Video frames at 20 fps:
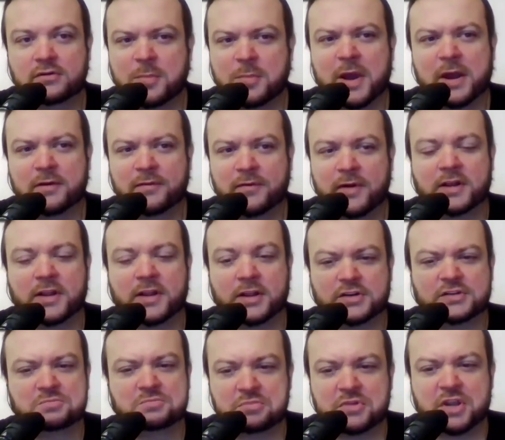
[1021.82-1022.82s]
do you mind if I like
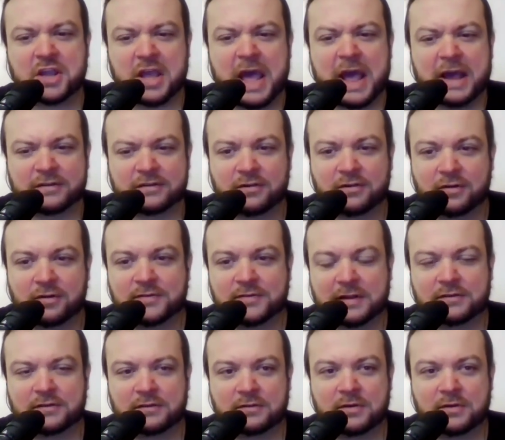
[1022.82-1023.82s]
just ask her if
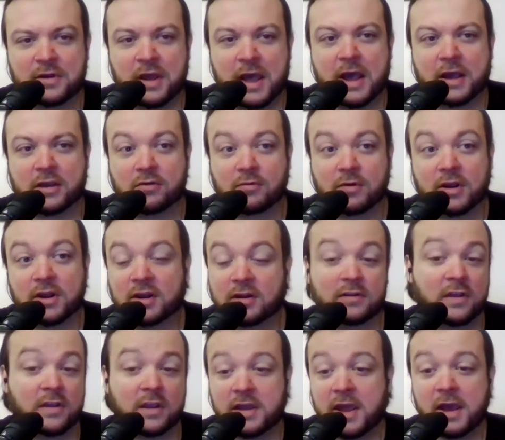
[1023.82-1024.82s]
that's accurate?
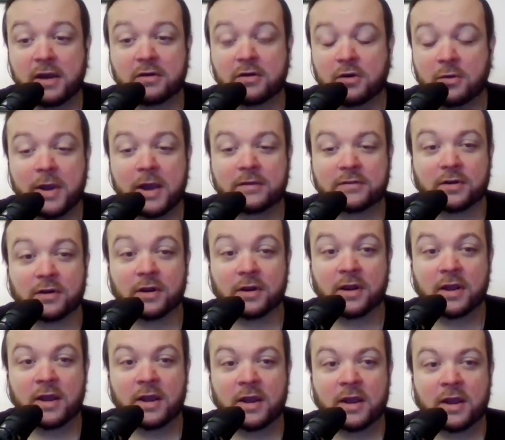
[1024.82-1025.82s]
He's like, yeah, go ask her.